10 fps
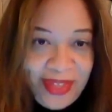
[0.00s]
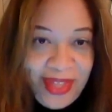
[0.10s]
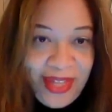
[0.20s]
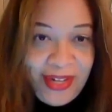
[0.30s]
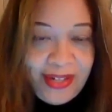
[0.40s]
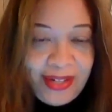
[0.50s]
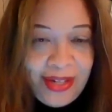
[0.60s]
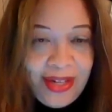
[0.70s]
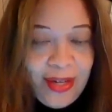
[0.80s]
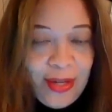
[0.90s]
This
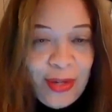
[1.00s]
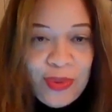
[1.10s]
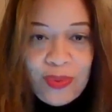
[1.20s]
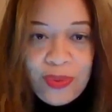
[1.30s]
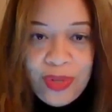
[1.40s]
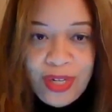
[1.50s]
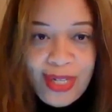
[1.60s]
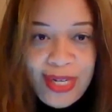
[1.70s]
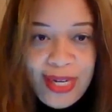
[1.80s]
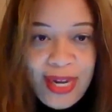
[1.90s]
is
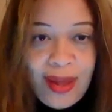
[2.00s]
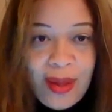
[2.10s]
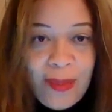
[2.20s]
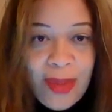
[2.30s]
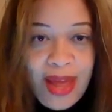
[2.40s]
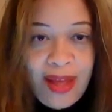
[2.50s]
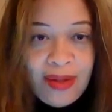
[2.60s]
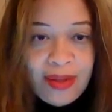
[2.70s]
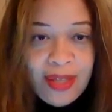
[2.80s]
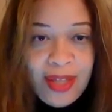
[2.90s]
really
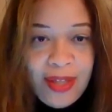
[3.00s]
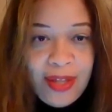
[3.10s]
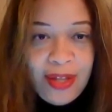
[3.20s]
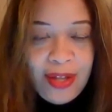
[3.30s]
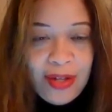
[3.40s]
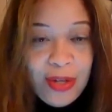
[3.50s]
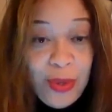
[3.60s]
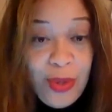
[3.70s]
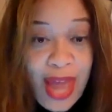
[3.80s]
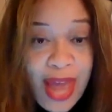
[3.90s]
about the
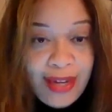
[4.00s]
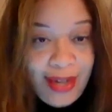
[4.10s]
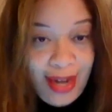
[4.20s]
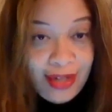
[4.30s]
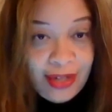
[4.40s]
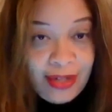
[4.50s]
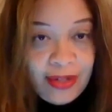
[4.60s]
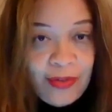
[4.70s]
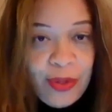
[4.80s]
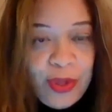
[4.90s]
new candidates
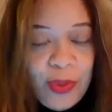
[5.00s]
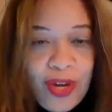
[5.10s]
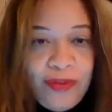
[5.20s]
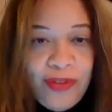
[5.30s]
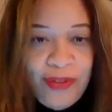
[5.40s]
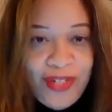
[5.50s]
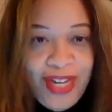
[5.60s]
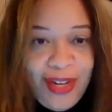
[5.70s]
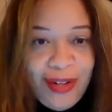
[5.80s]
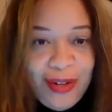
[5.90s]
for
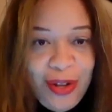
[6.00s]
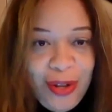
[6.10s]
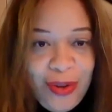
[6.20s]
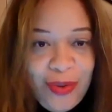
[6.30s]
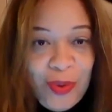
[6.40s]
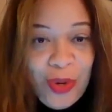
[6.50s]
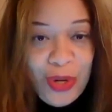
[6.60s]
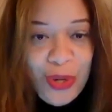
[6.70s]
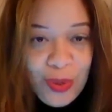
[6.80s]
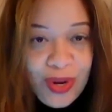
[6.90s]
2015 for
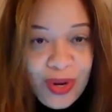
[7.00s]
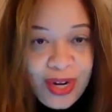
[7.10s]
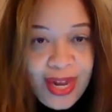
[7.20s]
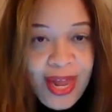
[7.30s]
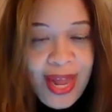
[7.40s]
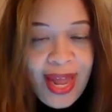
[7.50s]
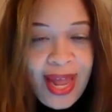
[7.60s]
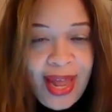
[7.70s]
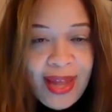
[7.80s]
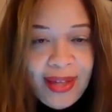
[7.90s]
New York
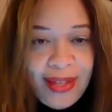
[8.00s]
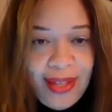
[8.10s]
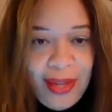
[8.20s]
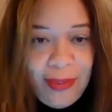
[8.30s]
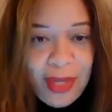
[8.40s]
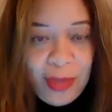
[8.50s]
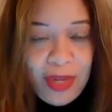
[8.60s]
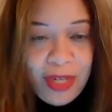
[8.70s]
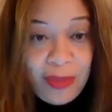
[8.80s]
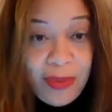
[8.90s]
and the Miss
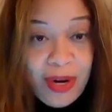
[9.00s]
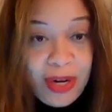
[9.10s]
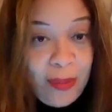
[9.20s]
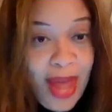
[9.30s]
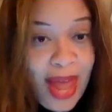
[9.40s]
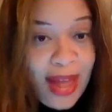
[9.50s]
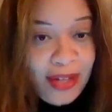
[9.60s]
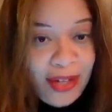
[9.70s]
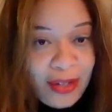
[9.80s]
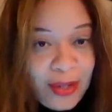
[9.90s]
Plus America
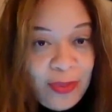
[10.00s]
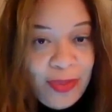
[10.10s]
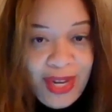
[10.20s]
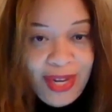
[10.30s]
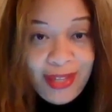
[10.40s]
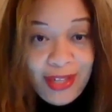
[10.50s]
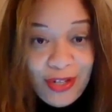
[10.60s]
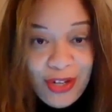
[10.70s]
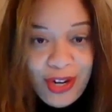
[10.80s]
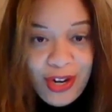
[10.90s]
pageant competing
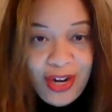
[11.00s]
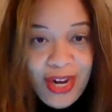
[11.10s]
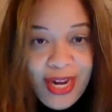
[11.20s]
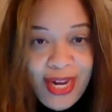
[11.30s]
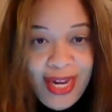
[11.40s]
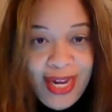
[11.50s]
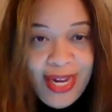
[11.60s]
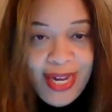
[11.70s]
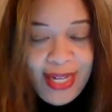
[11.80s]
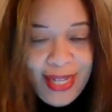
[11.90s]
this year
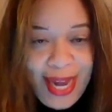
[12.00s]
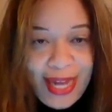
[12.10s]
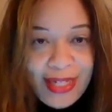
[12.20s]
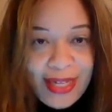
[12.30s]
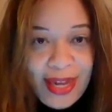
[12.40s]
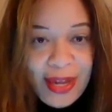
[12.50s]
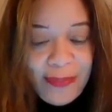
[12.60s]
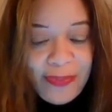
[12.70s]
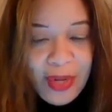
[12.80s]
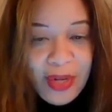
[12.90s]
in Atlanta.
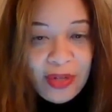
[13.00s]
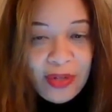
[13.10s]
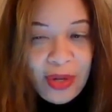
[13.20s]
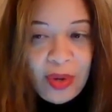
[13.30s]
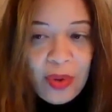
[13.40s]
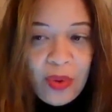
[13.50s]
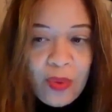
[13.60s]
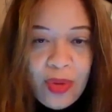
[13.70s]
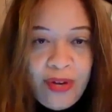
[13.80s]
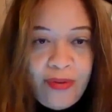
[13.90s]
So
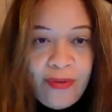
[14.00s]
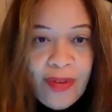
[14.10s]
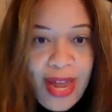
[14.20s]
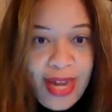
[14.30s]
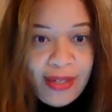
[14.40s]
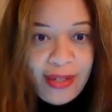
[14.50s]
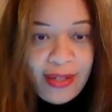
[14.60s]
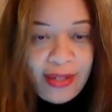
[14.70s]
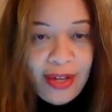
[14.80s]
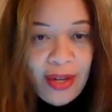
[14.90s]
what
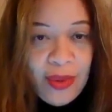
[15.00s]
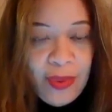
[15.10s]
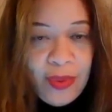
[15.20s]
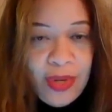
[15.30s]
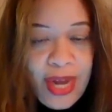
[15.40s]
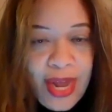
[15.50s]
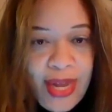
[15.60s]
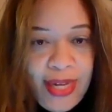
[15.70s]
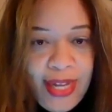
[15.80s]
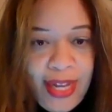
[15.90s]
advice would
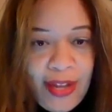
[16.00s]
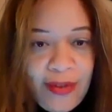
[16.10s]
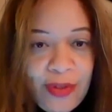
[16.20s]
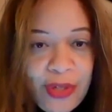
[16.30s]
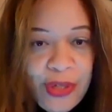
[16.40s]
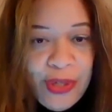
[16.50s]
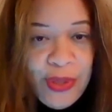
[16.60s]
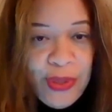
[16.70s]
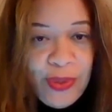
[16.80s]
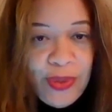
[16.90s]
I give
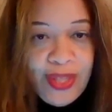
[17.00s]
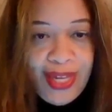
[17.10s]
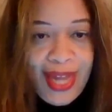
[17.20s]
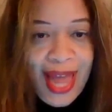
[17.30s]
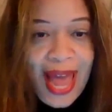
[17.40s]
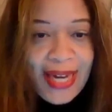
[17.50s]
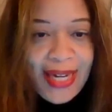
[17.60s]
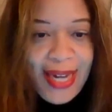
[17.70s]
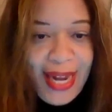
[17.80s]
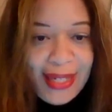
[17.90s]
to the
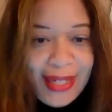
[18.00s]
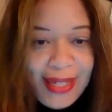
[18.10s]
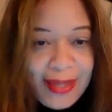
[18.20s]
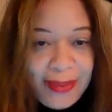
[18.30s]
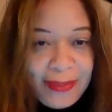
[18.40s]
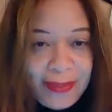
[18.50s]
candidates?